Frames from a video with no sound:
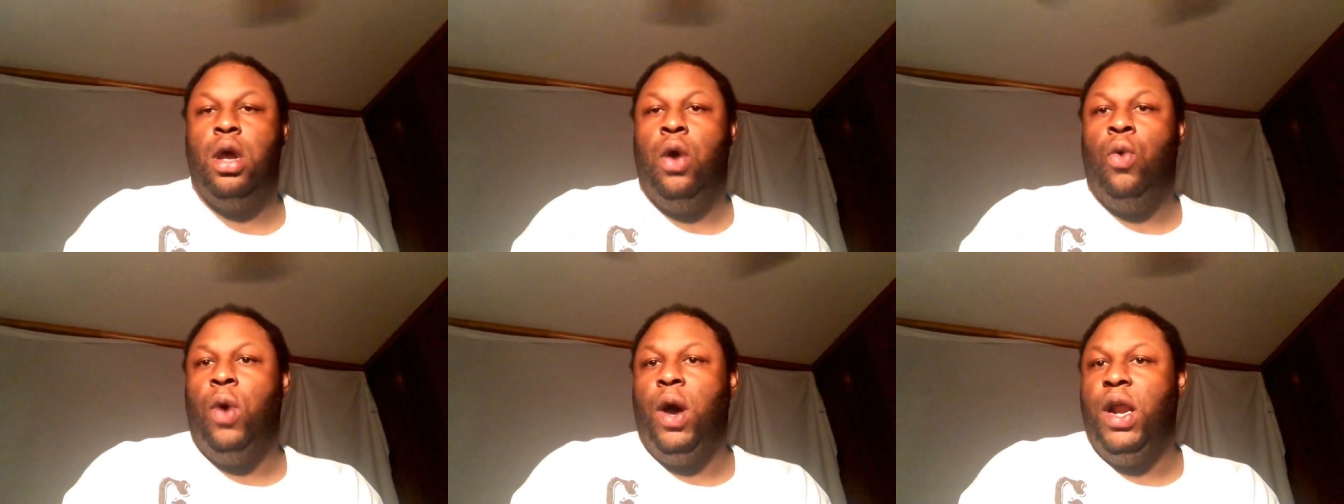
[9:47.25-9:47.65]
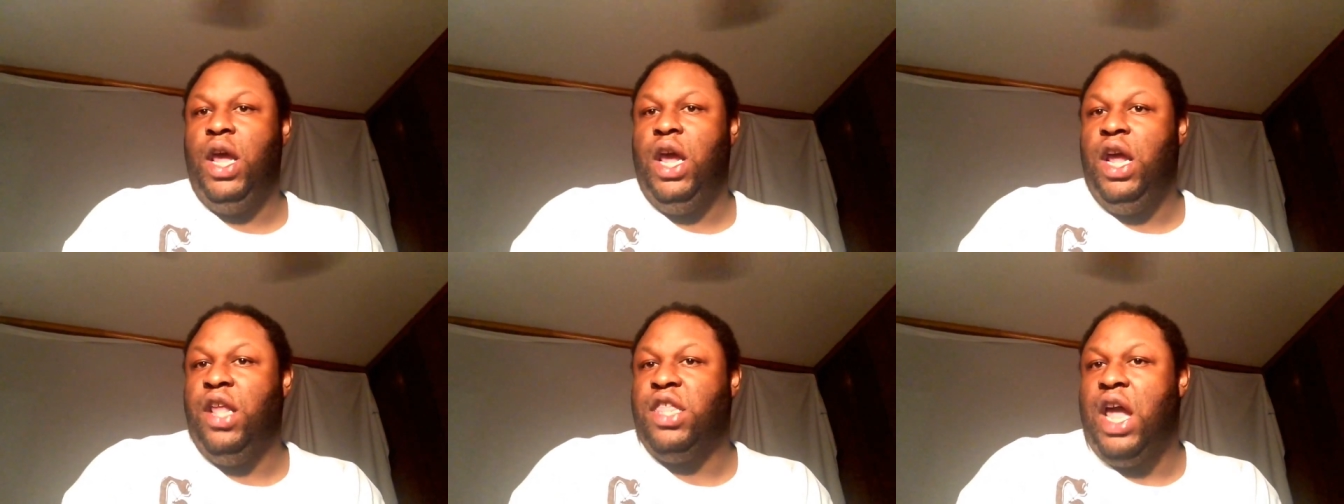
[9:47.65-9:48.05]
What did
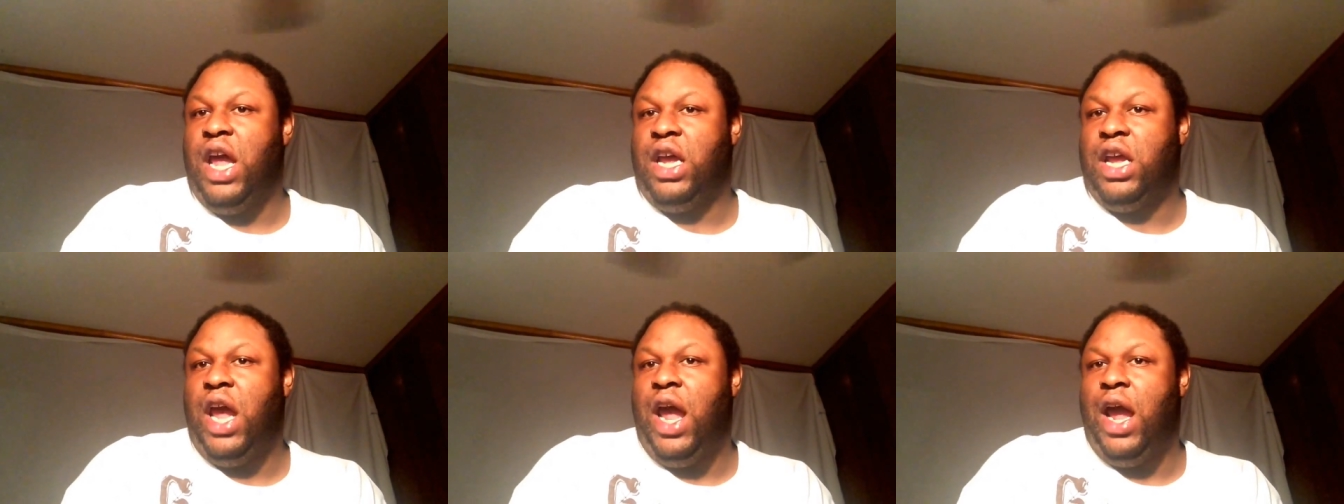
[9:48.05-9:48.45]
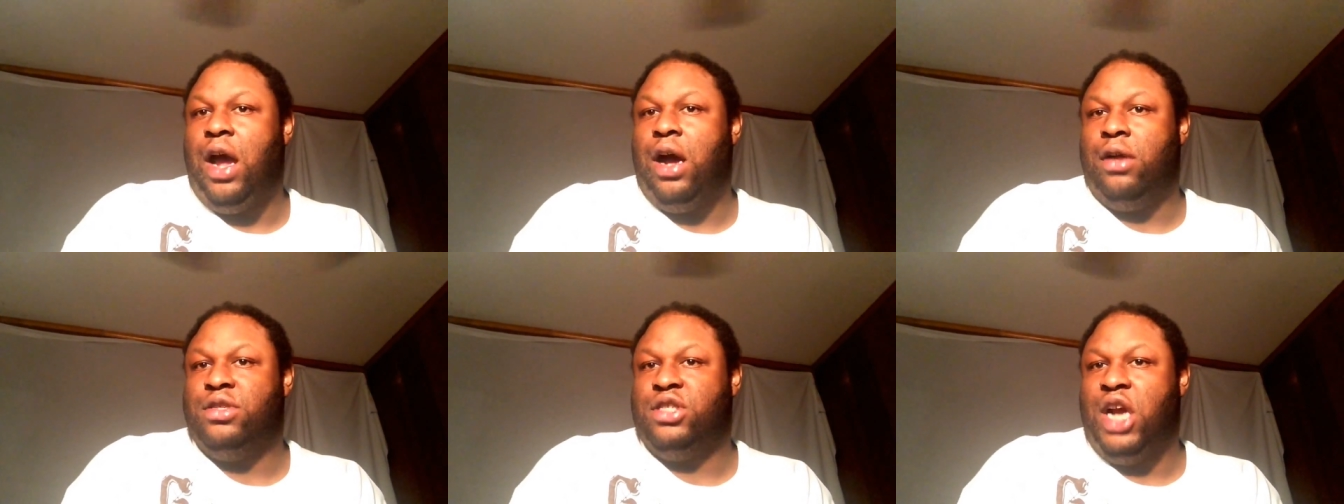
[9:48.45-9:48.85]
he think? Hey,
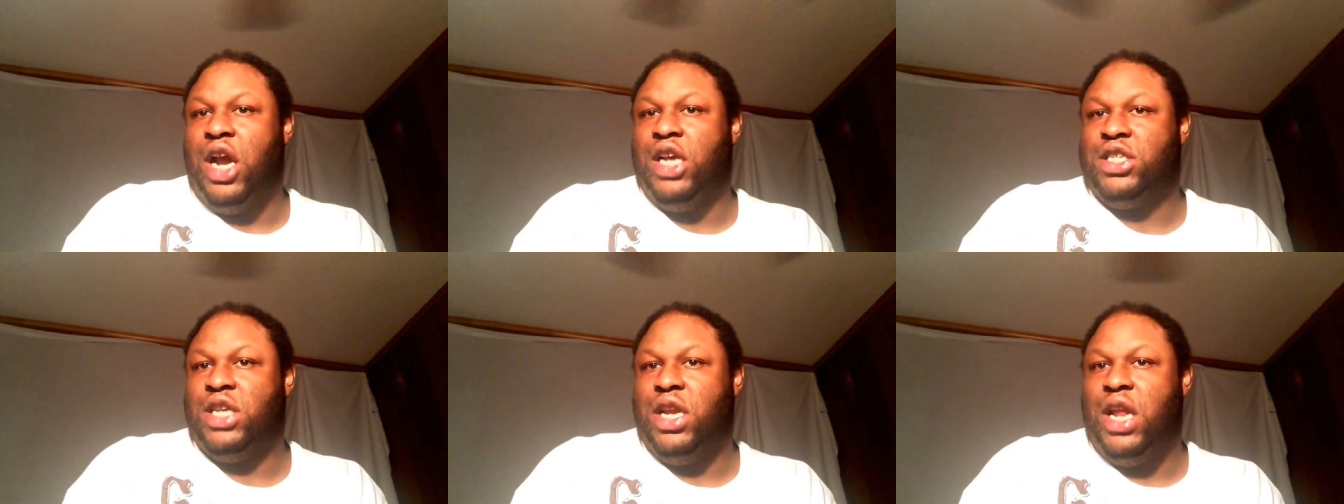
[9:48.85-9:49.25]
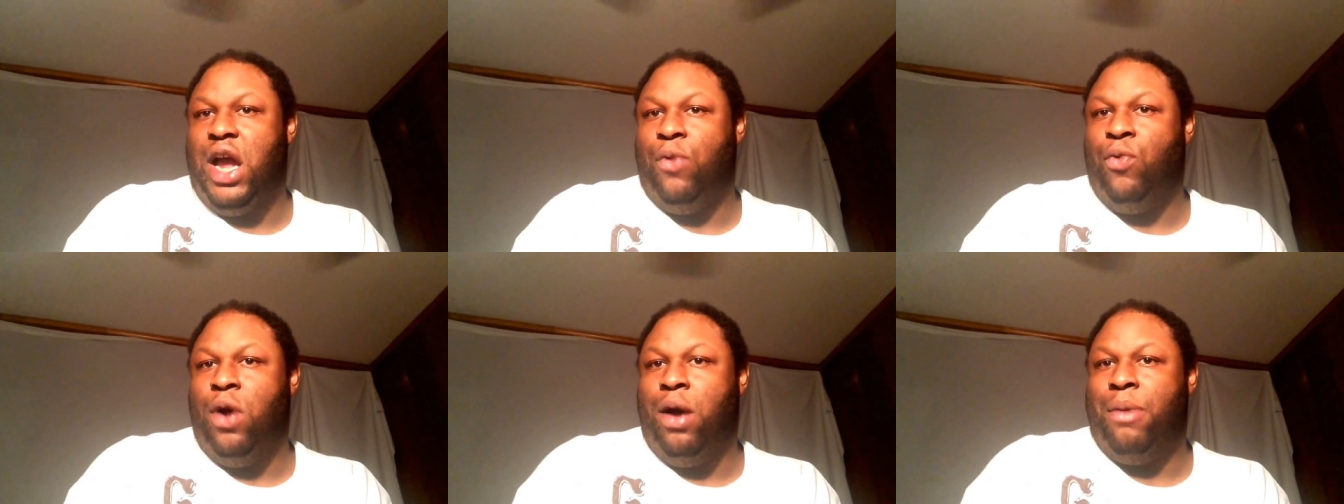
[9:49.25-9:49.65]
I'm chasing
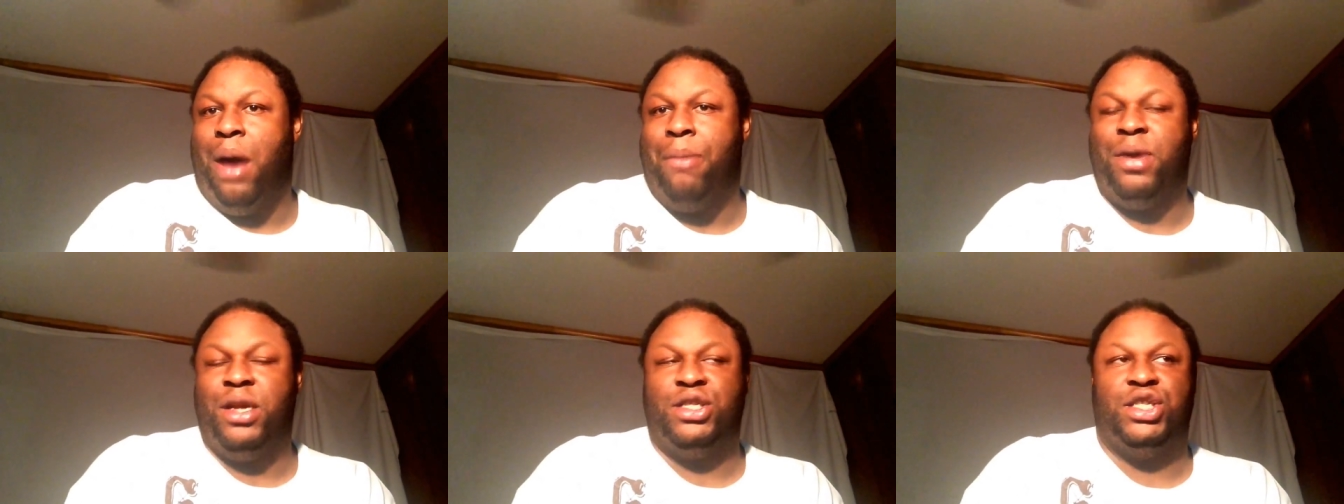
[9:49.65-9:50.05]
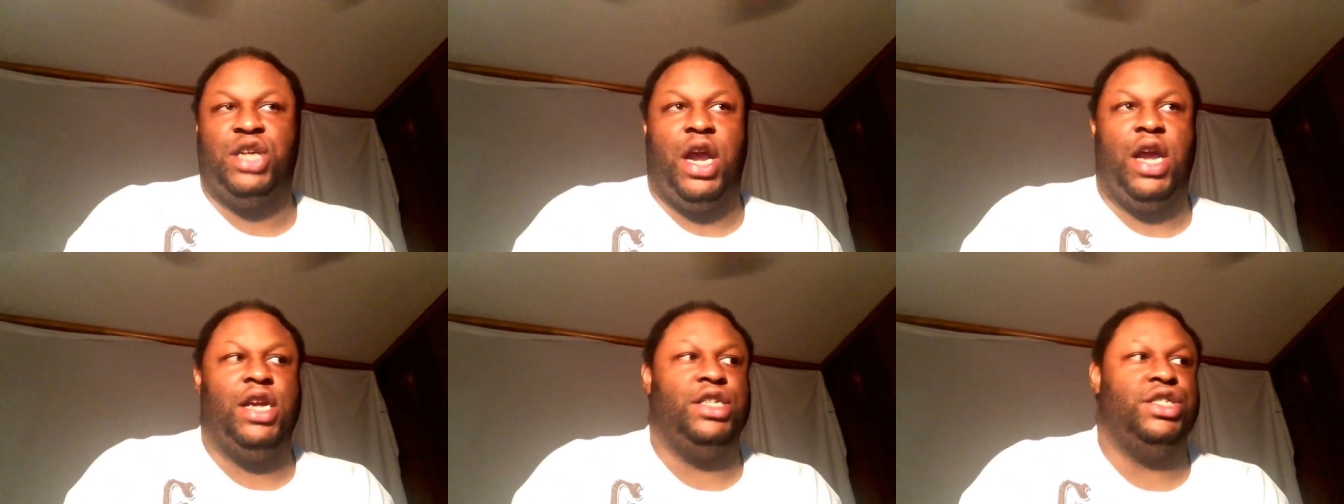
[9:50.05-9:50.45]
that woman. I mean,
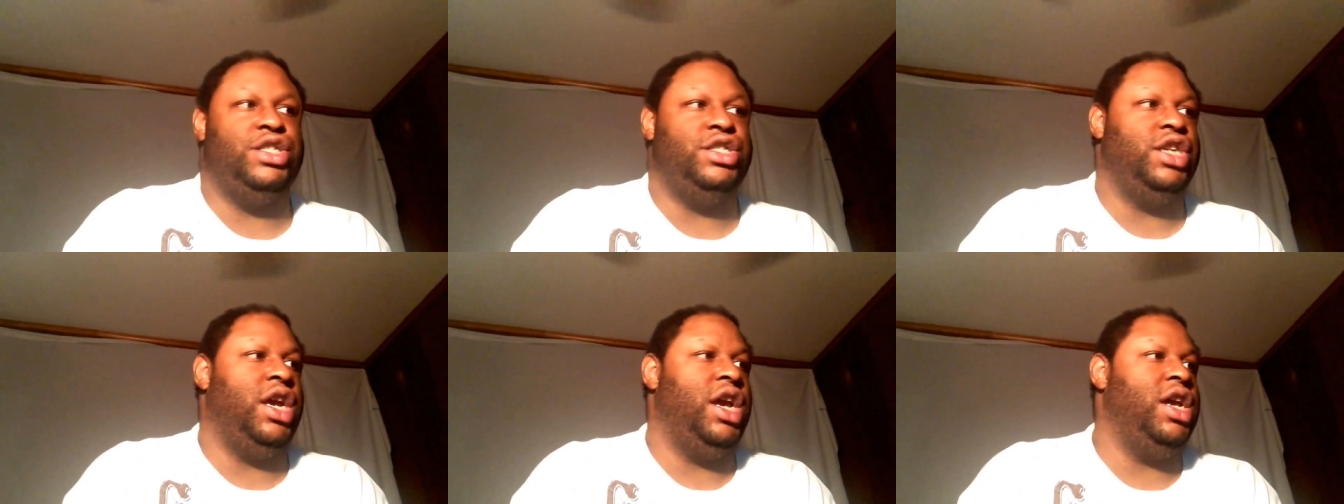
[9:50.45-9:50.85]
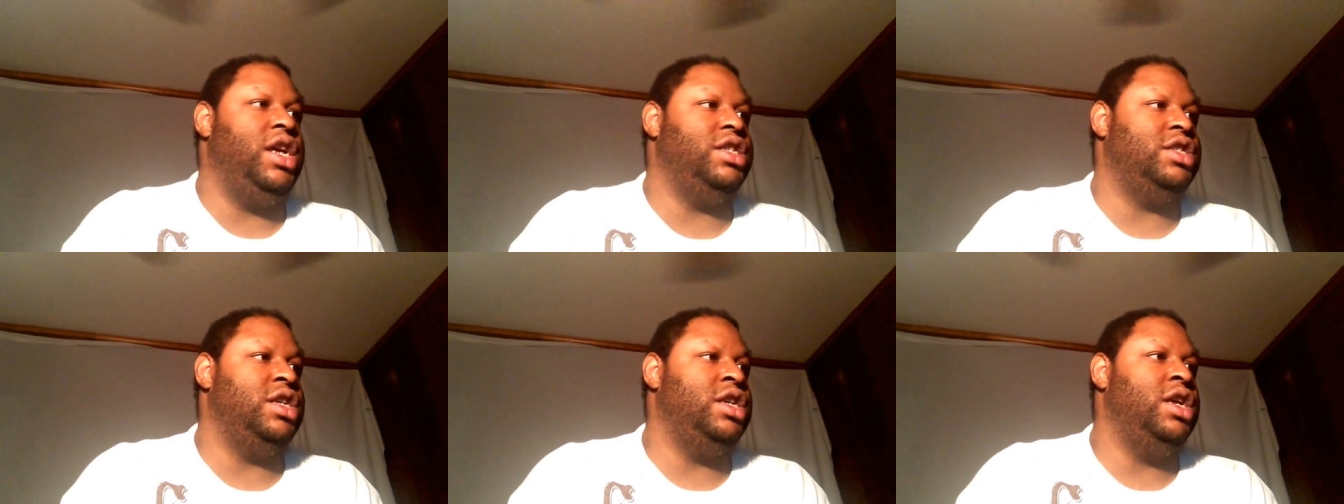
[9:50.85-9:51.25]
chase Jesus.